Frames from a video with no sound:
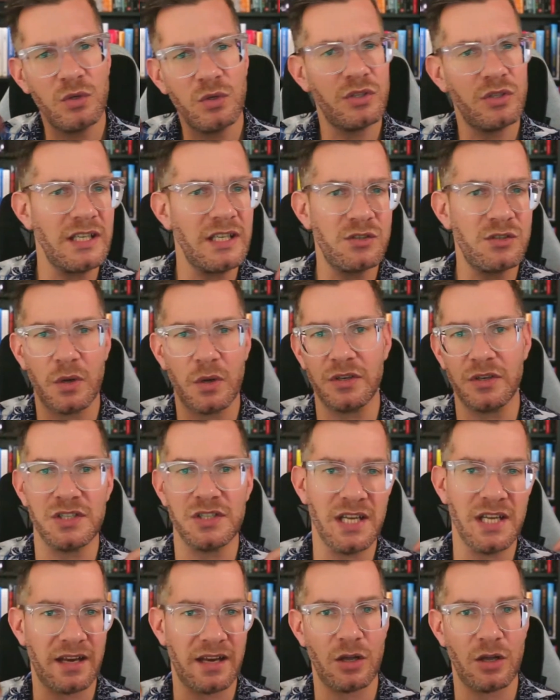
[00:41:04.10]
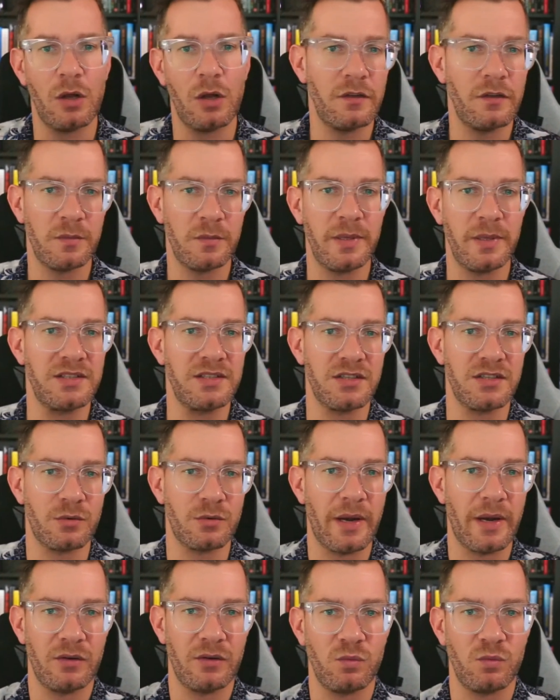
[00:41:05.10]
need to understand all of the pieces
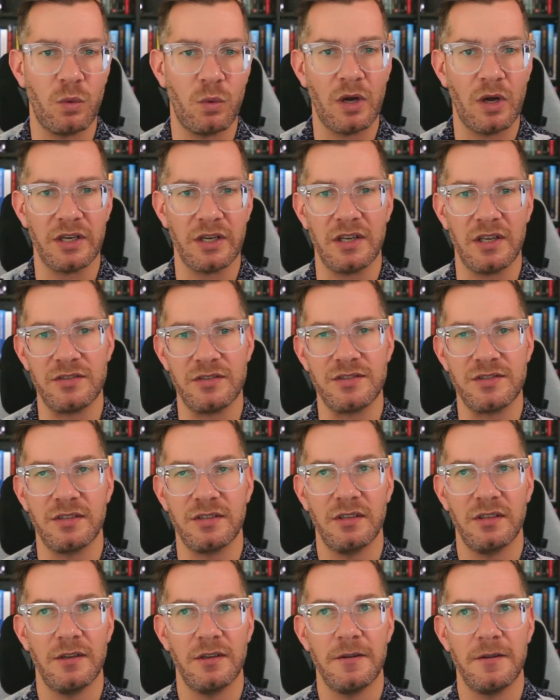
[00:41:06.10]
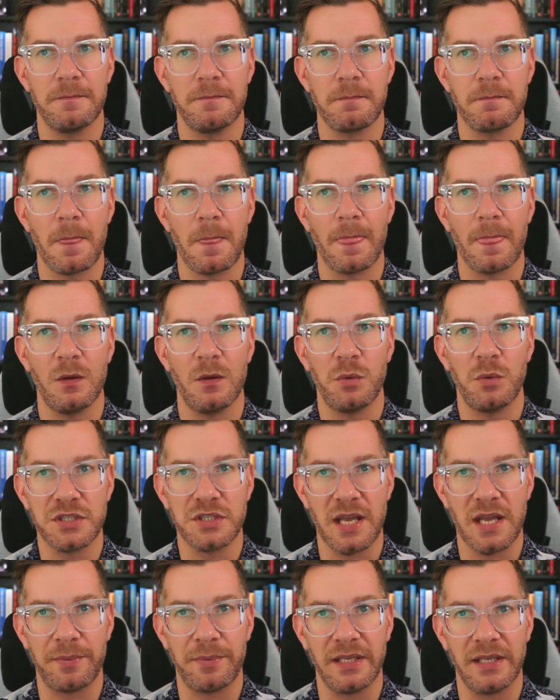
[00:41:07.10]
around what's
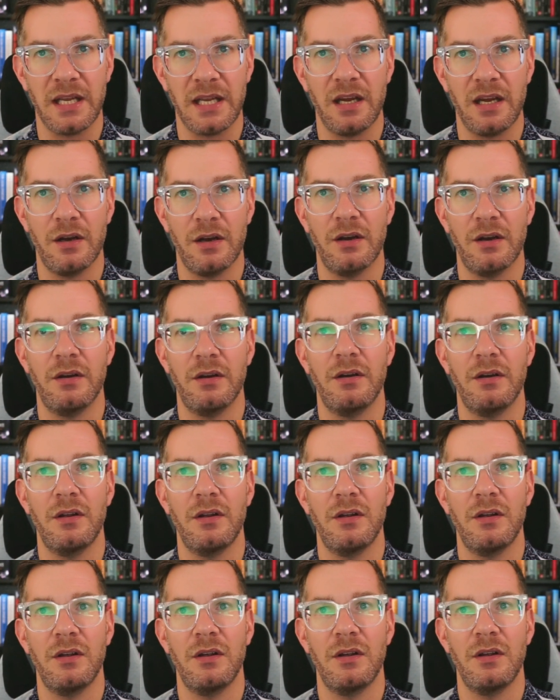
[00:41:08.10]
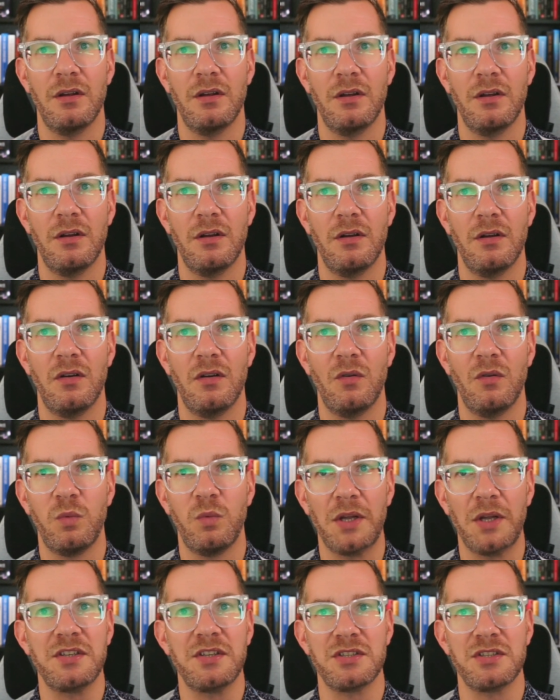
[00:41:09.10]
happening here,
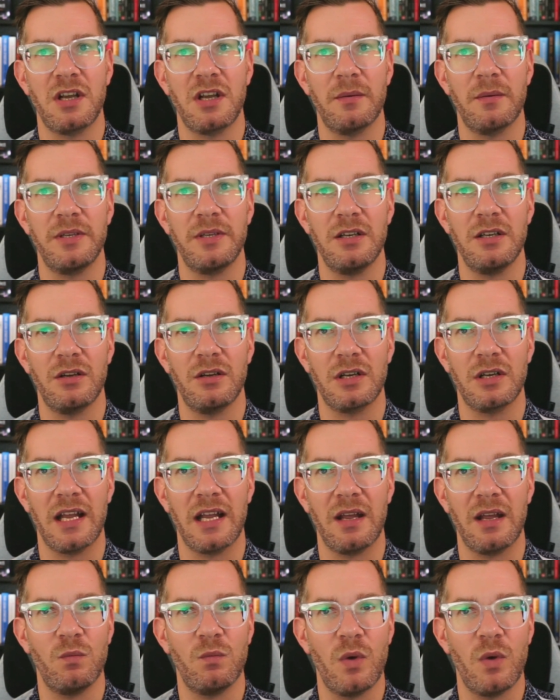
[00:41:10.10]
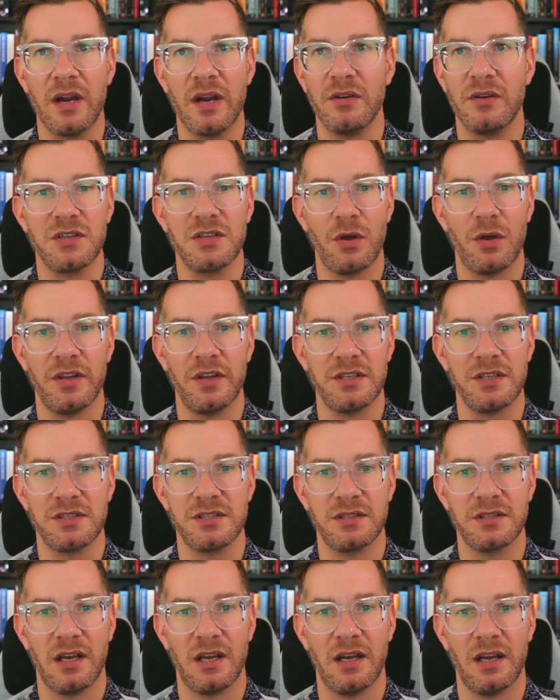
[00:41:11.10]
what does the company look like, and where is all this
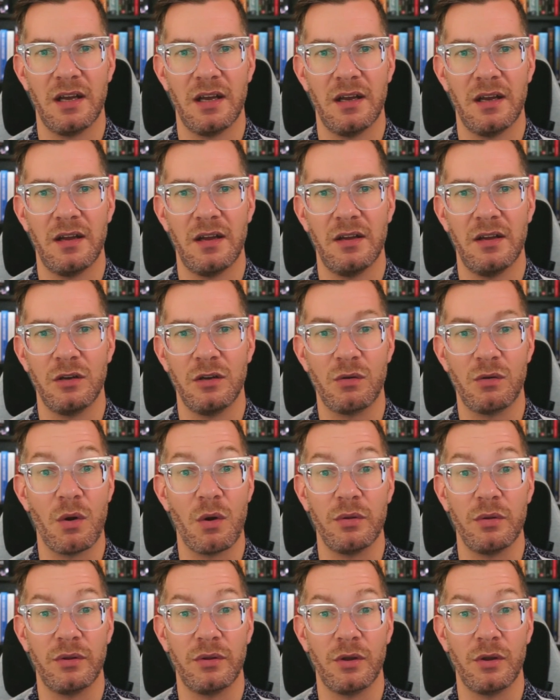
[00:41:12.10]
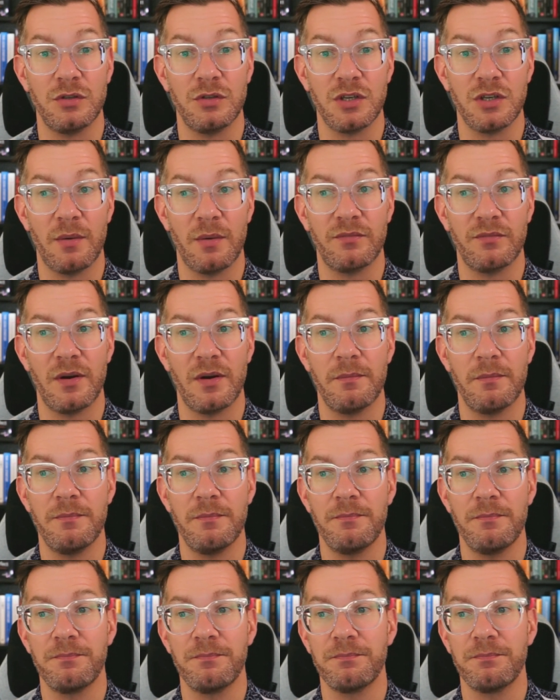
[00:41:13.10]
growth going to come
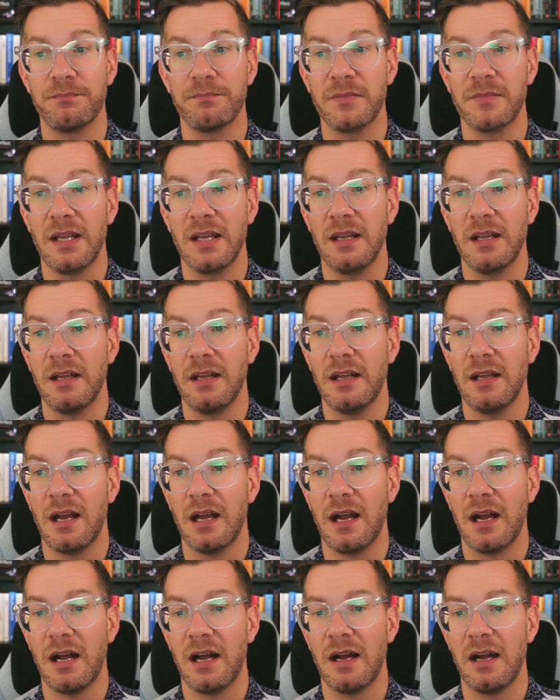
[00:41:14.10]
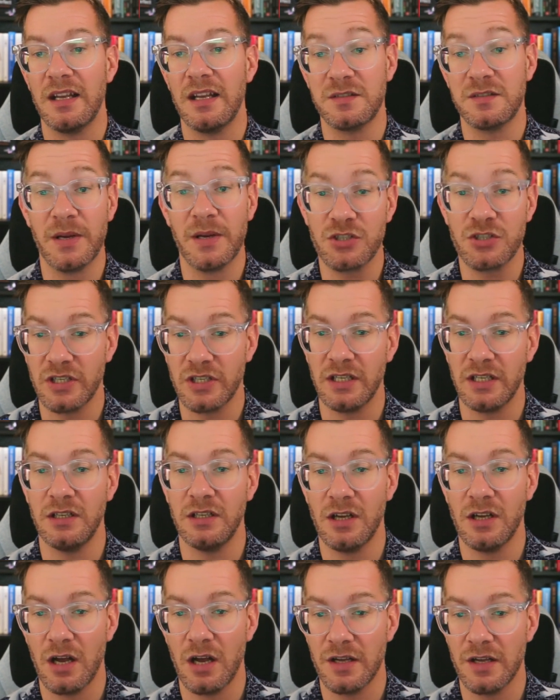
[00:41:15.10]
from? Especially
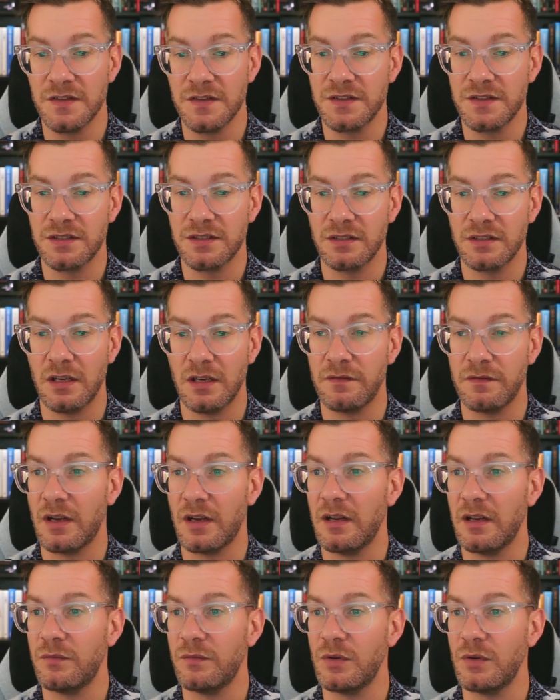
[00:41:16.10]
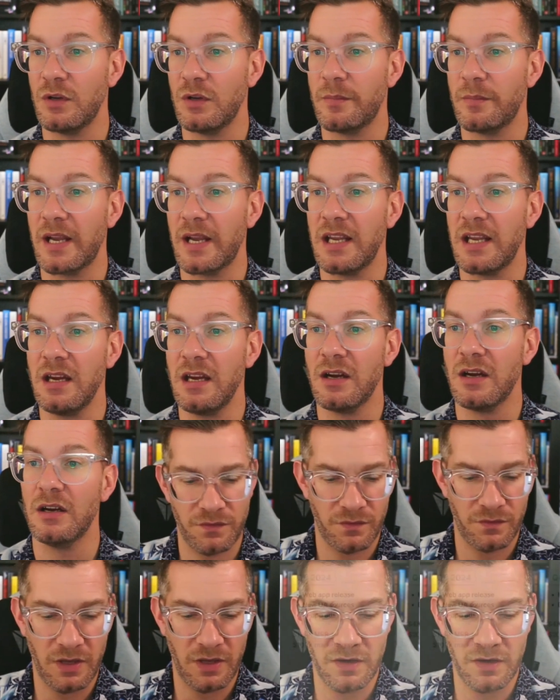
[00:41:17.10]
because if we look back here in the